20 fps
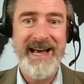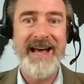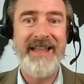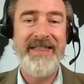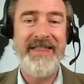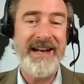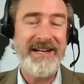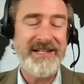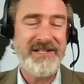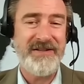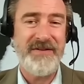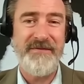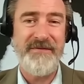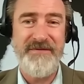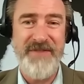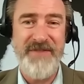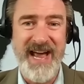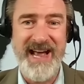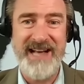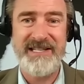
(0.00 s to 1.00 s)
And that's the
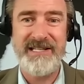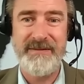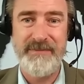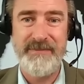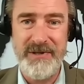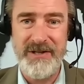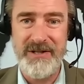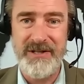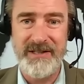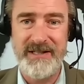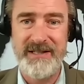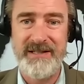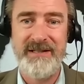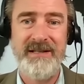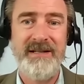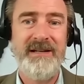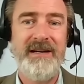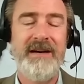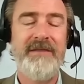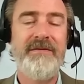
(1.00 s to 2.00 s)
vast bulk
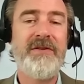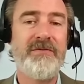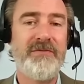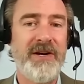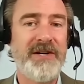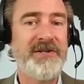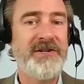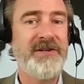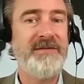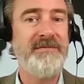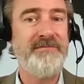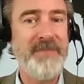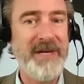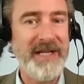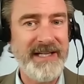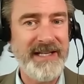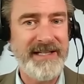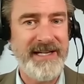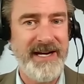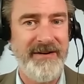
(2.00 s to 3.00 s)
of the Russian
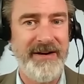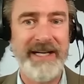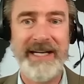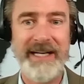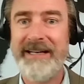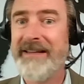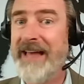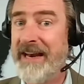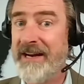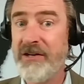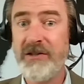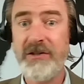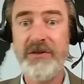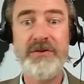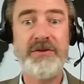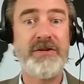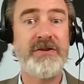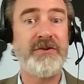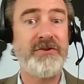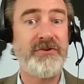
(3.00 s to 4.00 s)
military. That
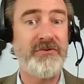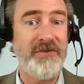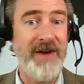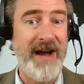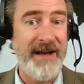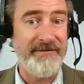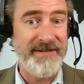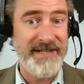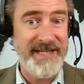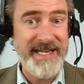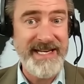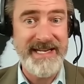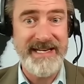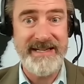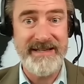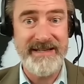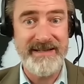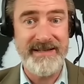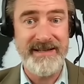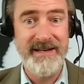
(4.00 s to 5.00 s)
includes their
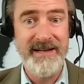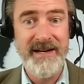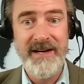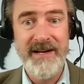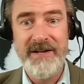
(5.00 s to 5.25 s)
draftees.